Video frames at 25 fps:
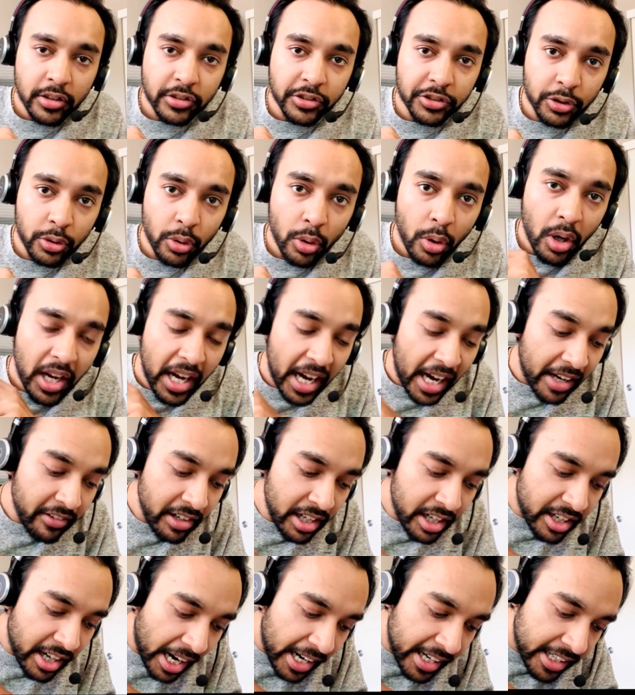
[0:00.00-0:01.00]
So I
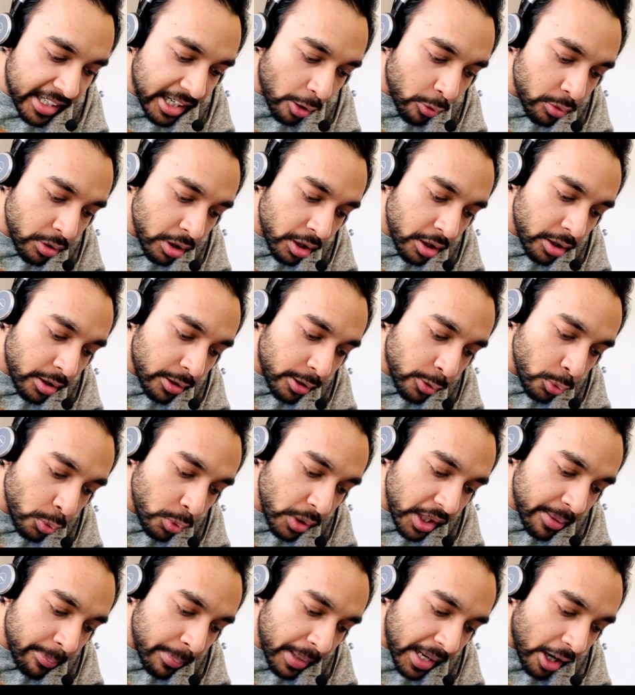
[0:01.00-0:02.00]
will write down 2
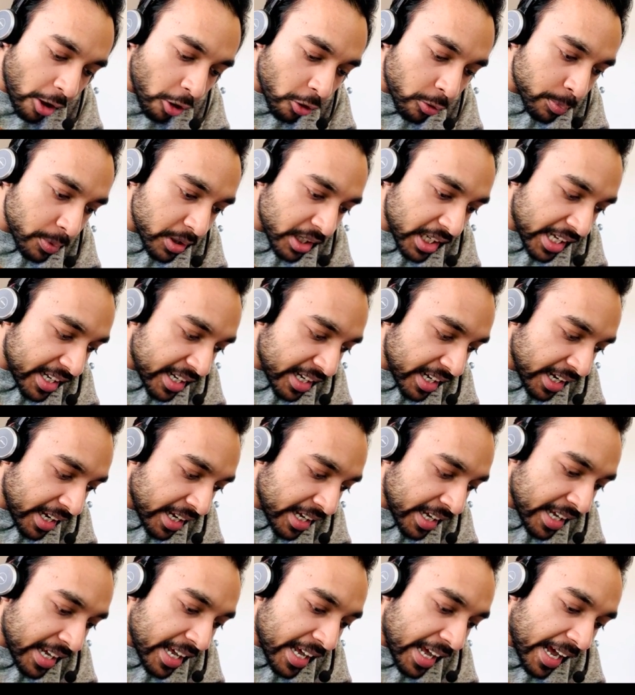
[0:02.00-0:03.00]
in my output array
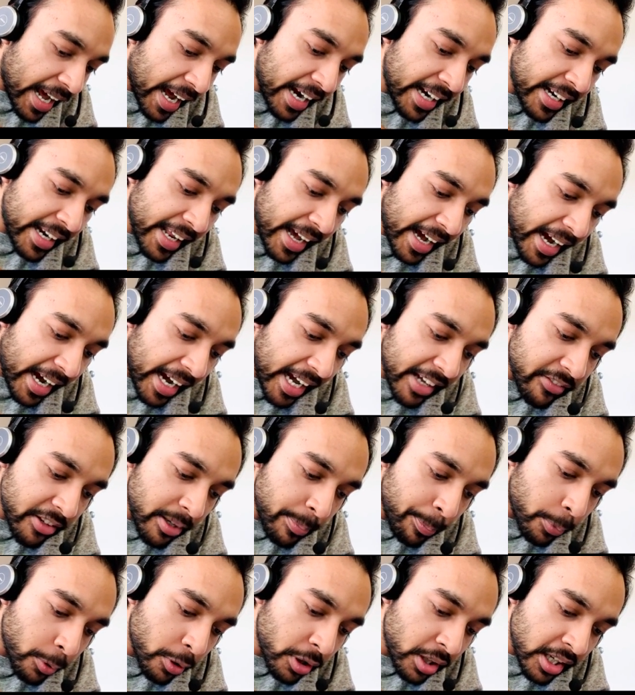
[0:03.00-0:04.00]
and I will
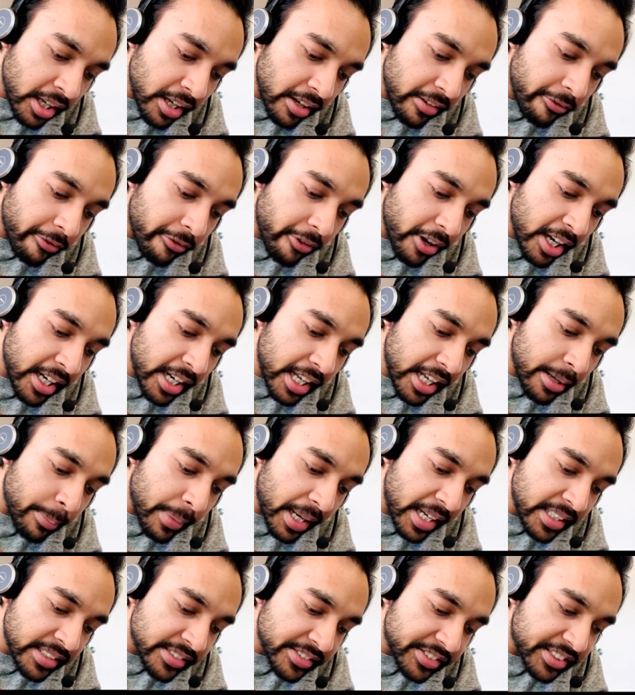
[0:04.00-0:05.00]
put 1 in
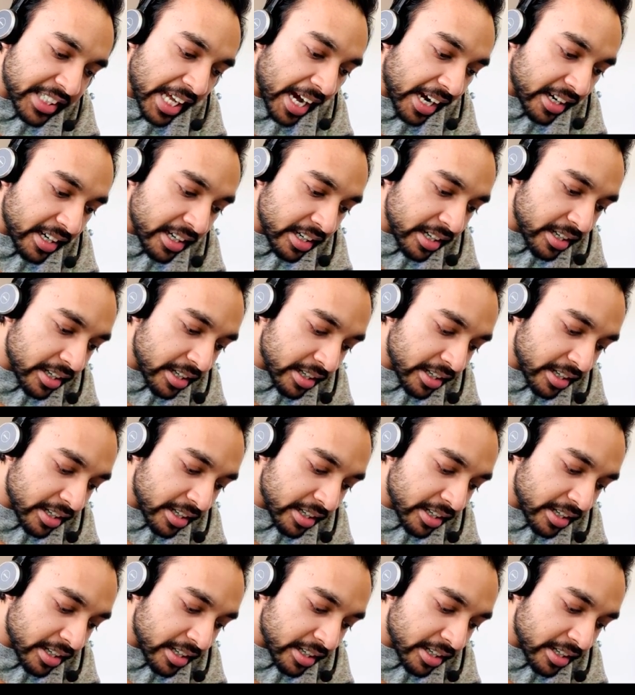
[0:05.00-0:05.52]
my stack.